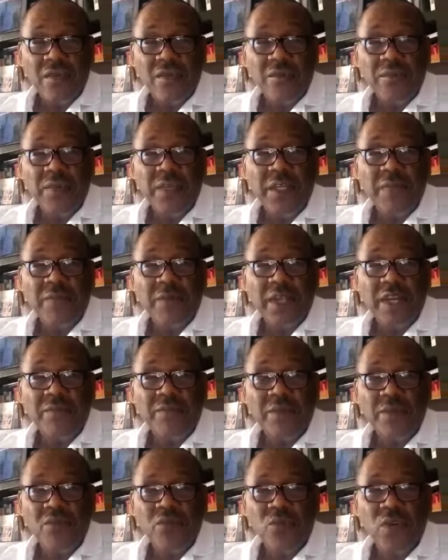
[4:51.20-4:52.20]
People have
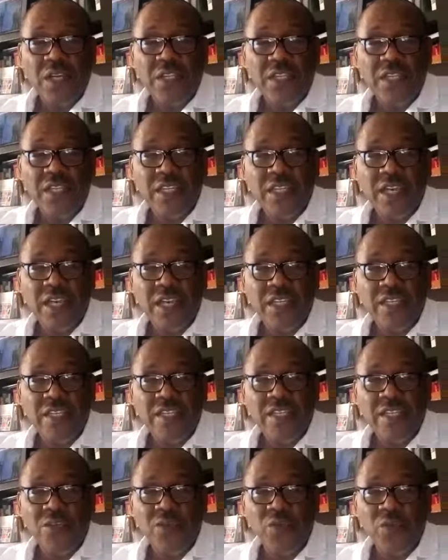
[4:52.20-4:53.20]
been washing
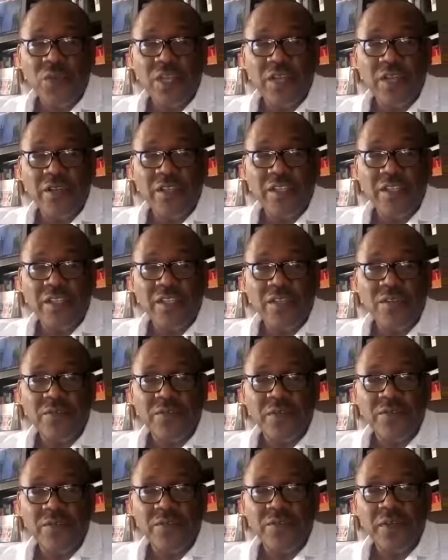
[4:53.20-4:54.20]
hands and wearing stuff
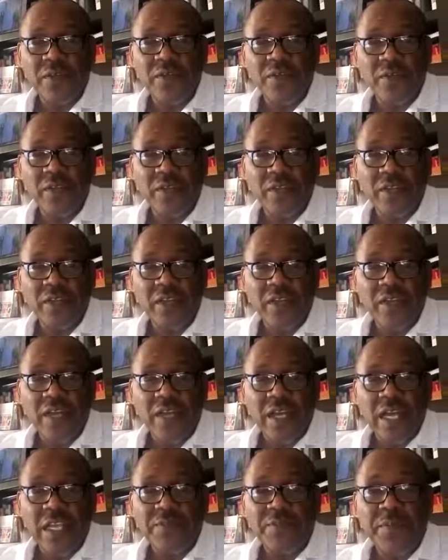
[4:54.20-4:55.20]
from February,
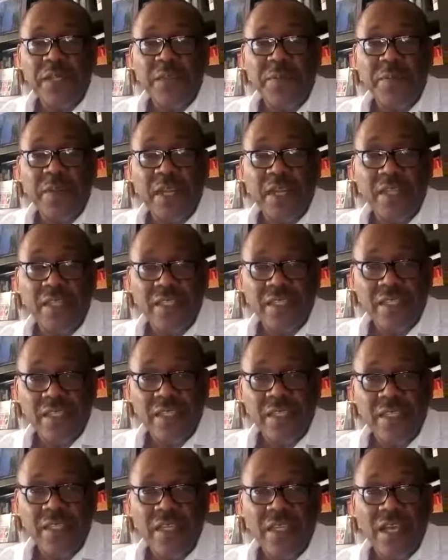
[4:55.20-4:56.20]
and people are
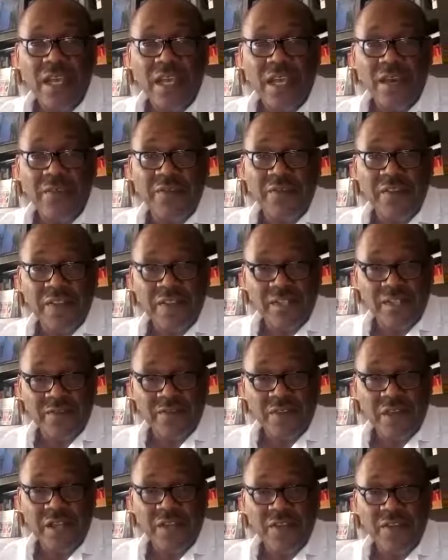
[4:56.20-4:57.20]
still having this
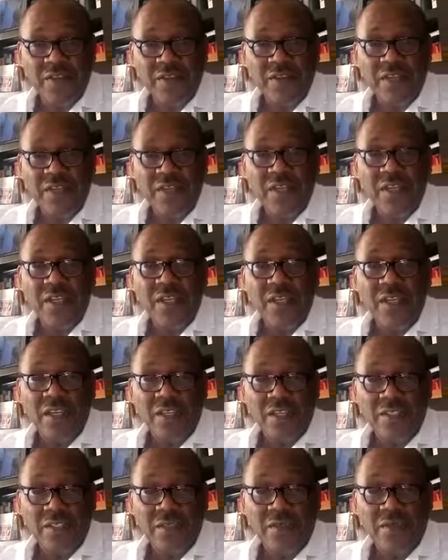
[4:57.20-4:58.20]
virus.
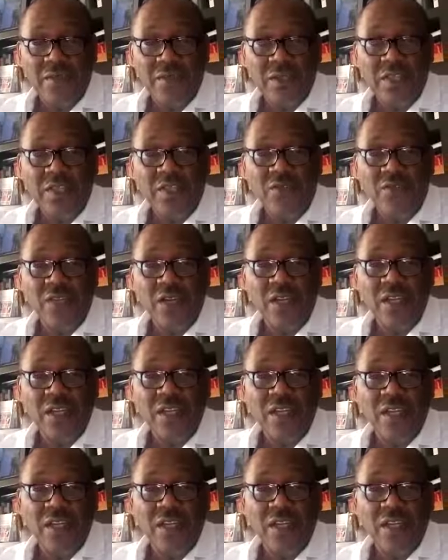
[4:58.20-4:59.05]
Something is wrong.